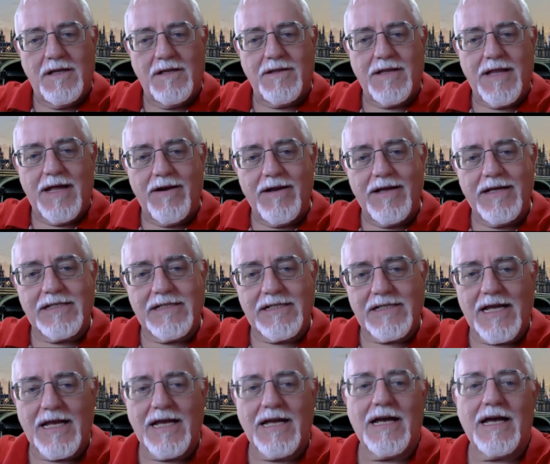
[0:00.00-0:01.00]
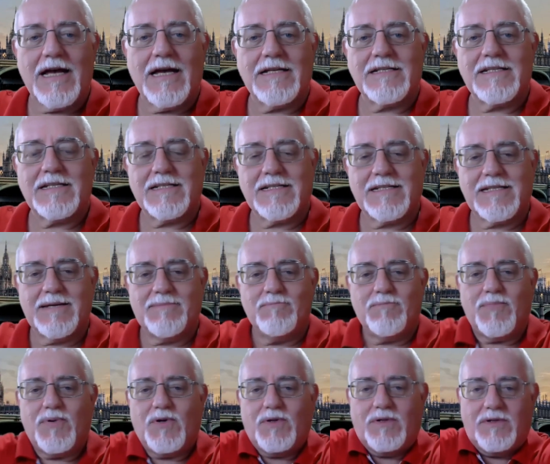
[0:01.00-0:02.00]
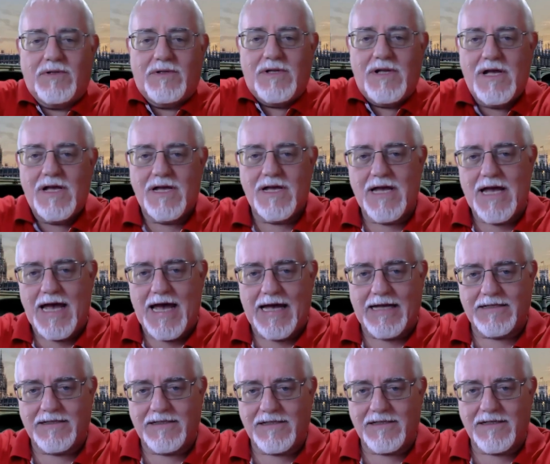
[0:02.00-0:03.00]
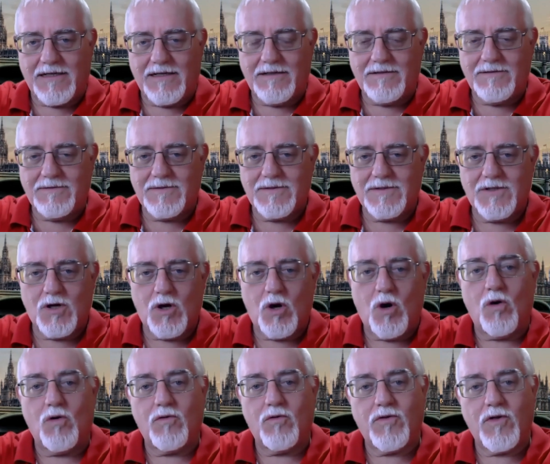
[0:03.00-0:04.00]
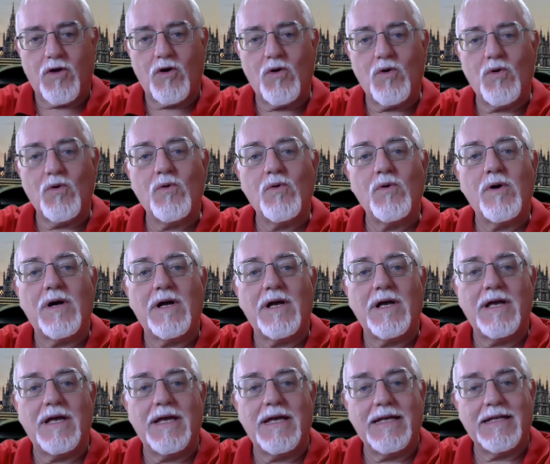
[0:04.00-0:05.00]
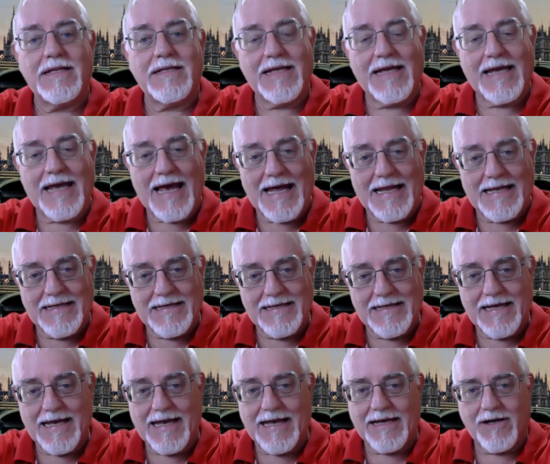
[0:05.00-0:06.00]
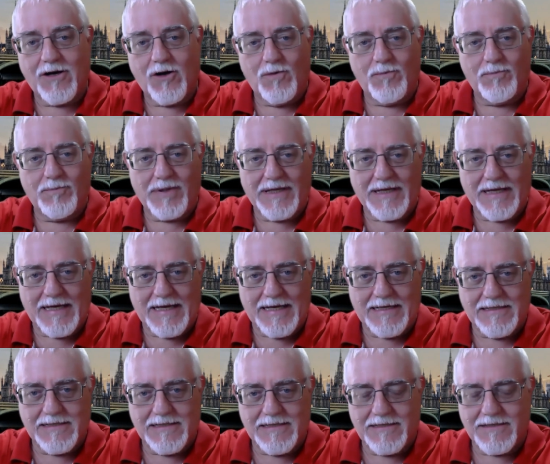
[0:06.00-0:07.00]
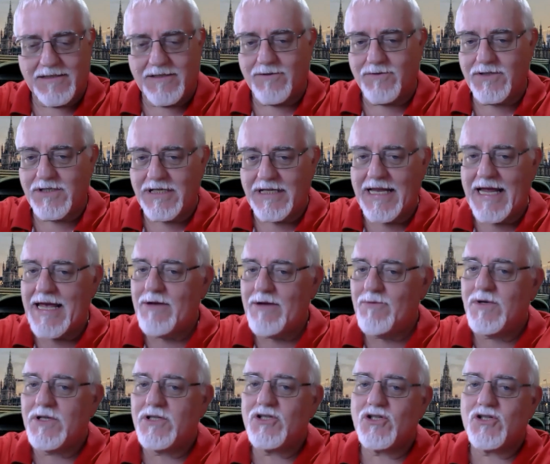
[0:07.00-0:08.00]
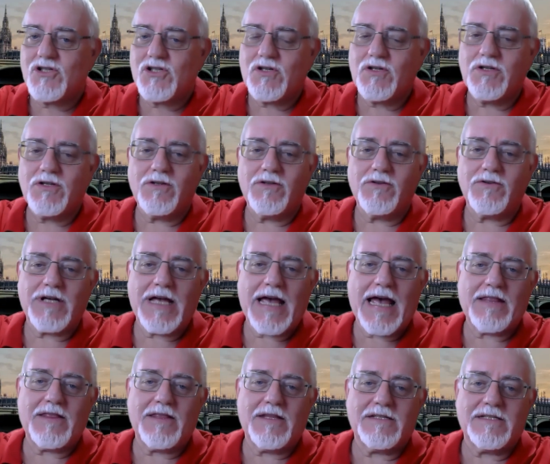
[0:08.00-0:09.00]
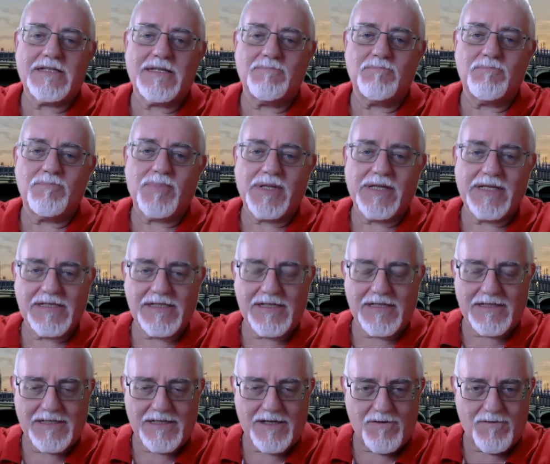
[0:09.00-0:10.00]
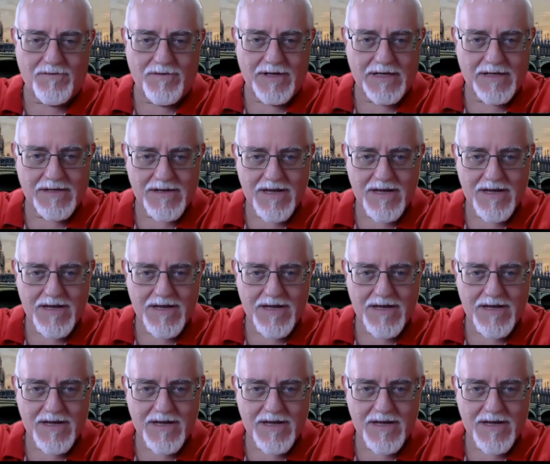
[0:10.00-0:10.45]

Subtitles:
There is a simple answer, although it can get complicated. So today we're just going to look at the simplicity of it,